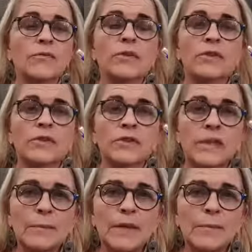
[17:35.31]
What it
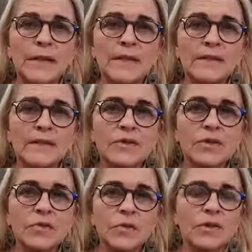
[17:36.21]
simply means is
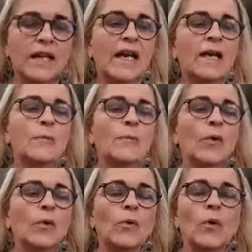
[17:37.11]
you're not
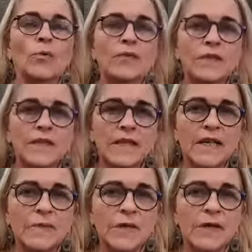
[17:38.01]
capable of
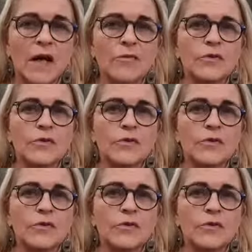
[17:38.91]
receiving love,